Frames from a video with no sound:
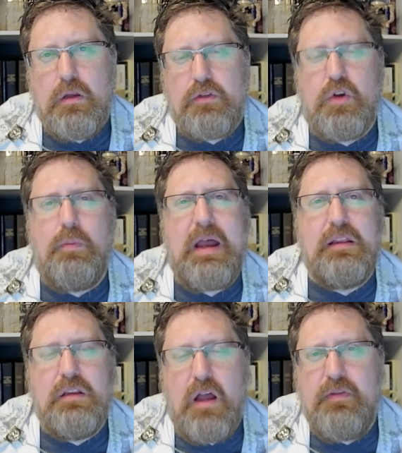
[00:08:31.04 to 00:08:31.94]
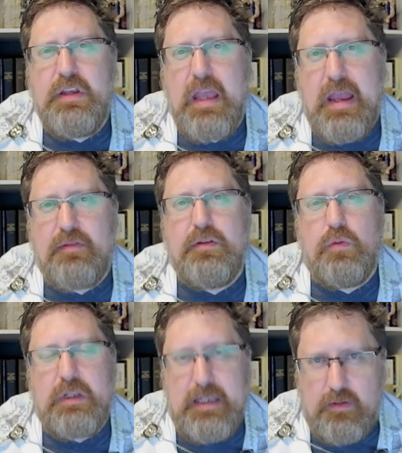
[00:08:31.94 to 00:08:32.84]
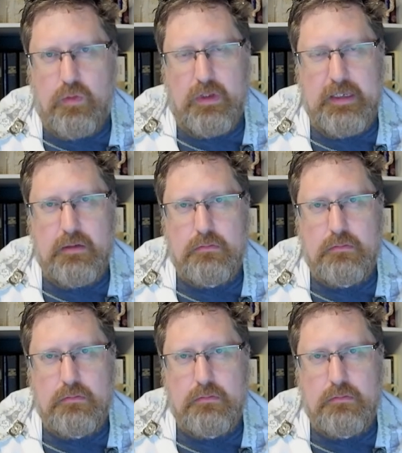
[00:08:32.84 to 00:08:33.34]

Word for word: So by loving everyone equally,